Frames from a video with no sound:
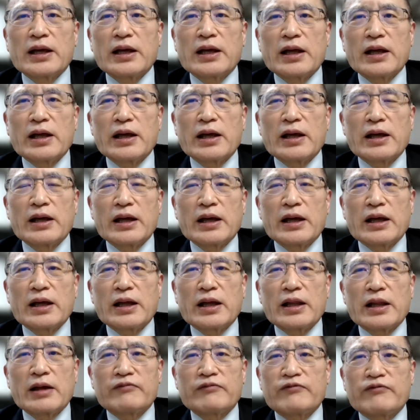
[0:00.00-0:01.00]

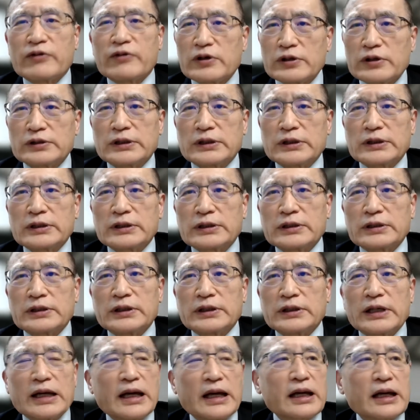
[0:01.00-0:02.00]
Uh, further, the
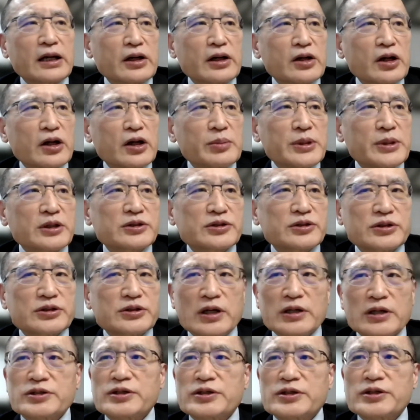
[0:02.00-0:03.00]
economic
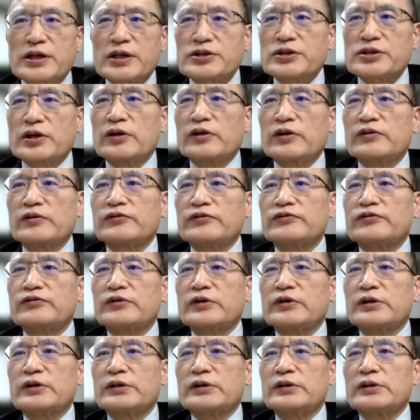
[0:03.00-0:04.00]
success of
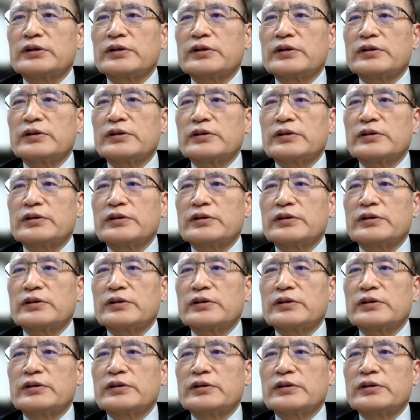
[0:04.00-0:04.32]
uh,